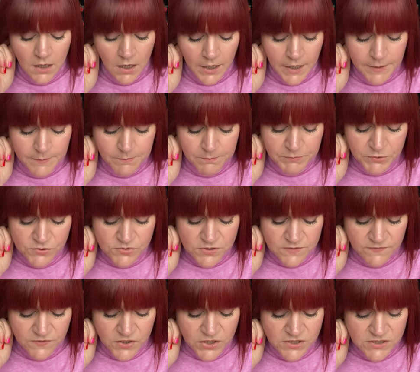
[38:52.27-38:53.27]

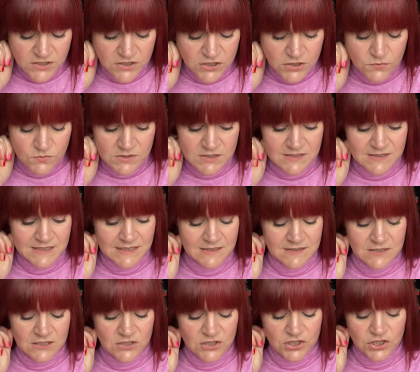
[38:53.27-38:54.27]
Bust 32 to
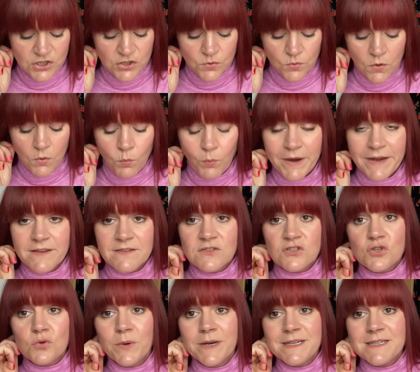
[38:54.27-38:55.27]
62, waist
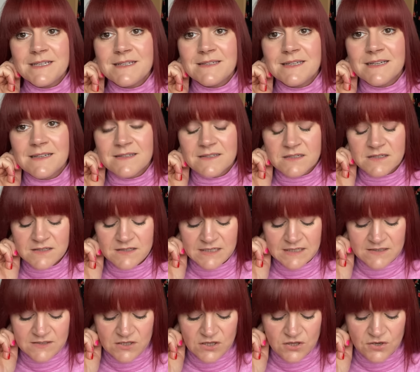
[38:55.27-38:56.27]
26 to
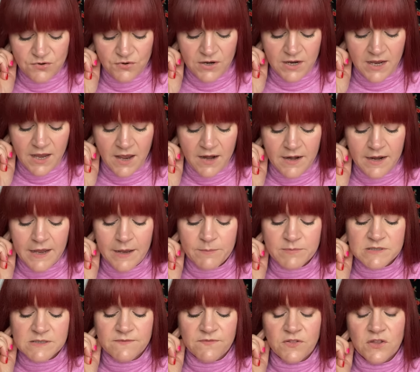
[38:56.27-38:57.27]
63 and
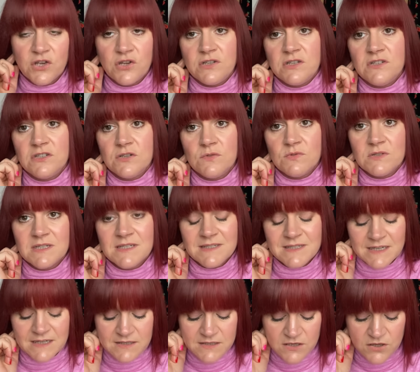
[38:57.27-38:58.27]
hips of 32 to
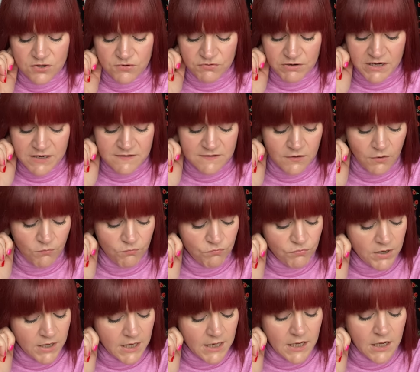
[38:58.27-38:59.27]
63. So
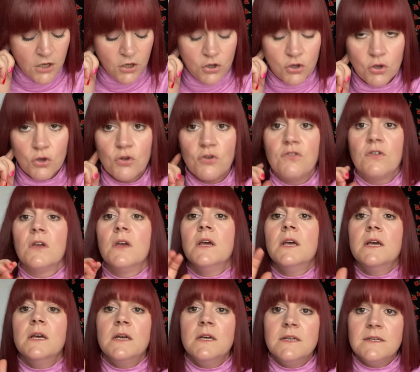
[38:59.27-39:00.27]
really good
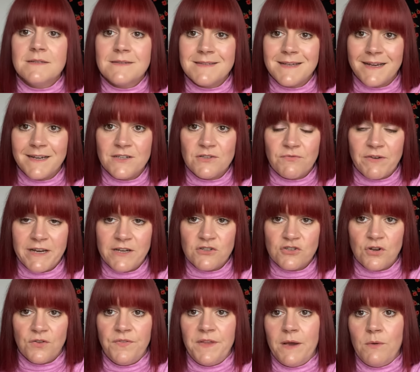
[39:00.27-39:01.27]
size range
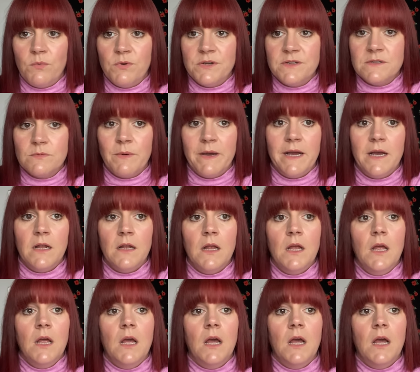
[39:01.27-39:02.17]
on that one as well.